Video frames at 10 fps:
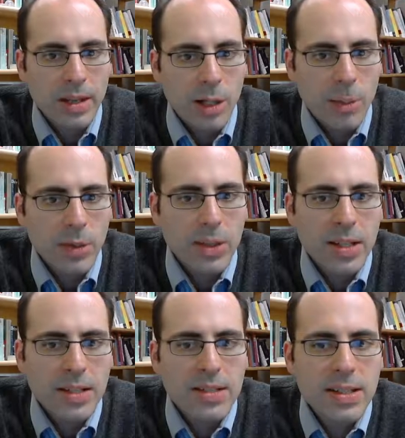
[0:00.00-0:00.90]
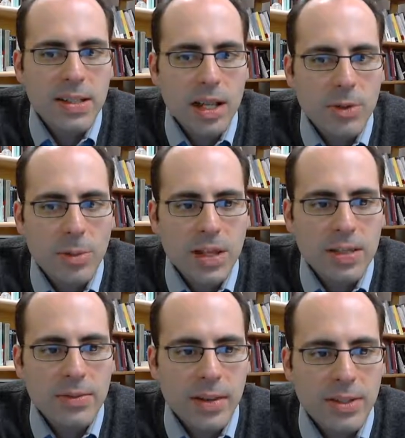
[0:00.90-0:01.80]
I'll be looking to see that every
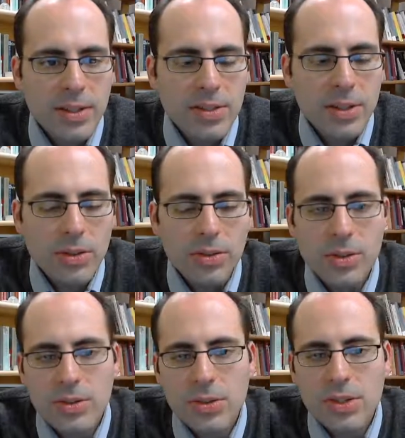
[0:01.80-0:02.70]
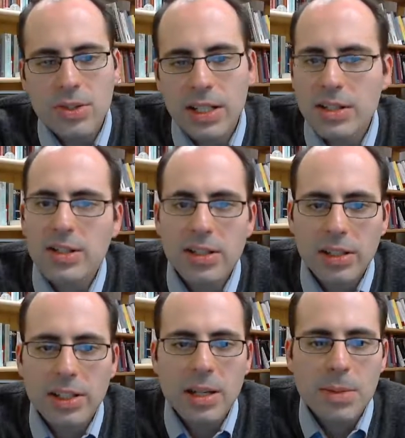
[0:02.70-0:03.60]
piece of evidence that you use is linked to the
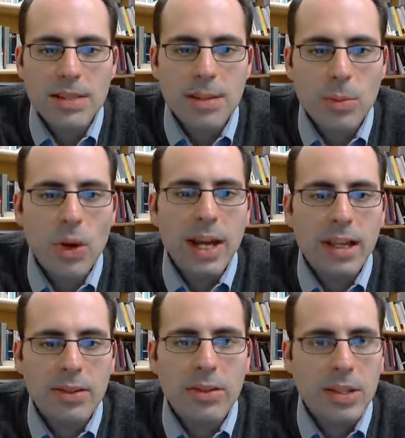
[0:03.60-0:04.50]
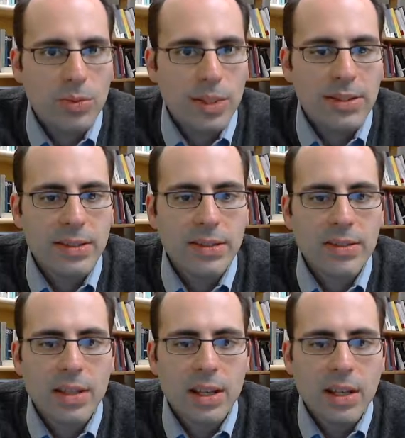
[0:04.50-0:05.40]
claim in some way through these
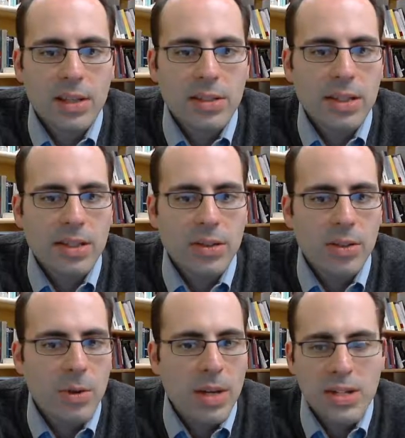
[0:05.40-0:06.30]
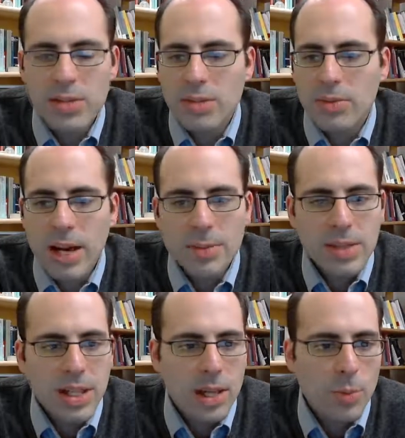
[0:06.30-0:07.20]
reasons, so that there are no mentions of rhyme
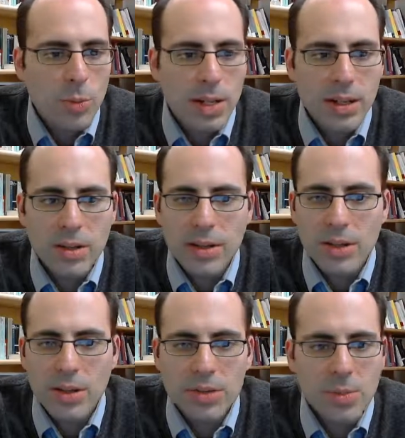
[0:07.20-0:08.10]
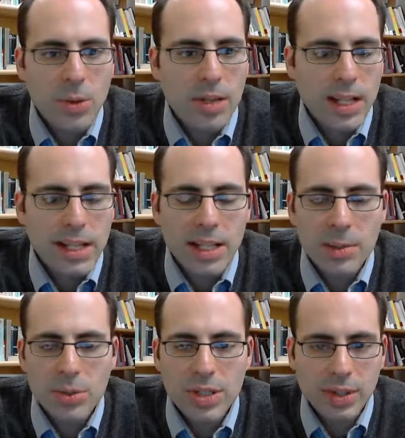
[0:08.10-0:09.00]
scheme or meter that don't support anything
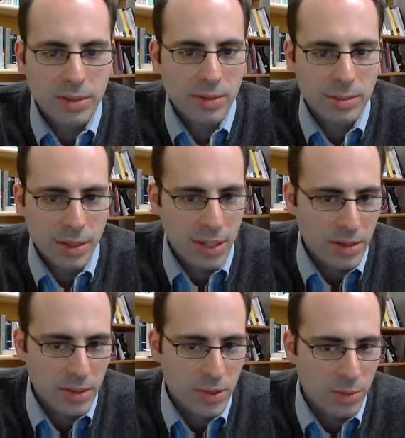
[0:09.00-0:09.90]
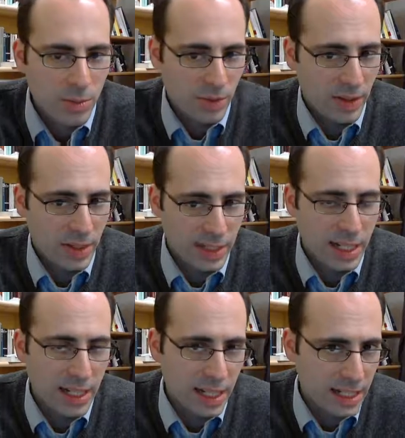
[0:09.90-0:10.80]
in particular, beyond a student proving that they
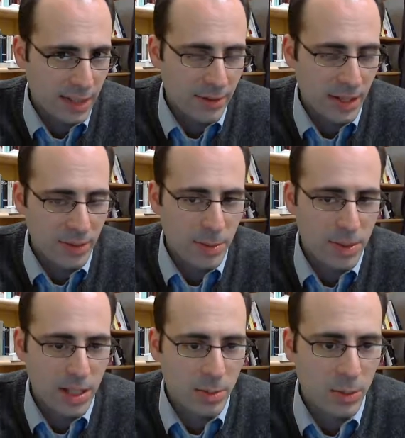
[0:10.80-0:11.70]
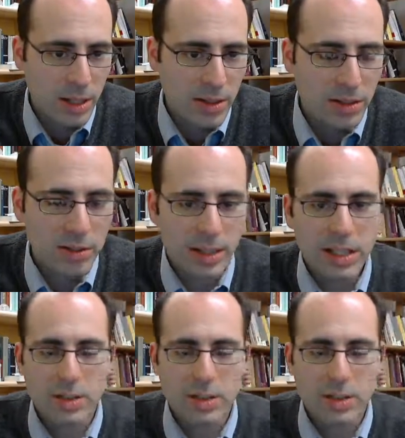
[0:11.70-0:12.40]
can identify rhyme scheme or meter, right?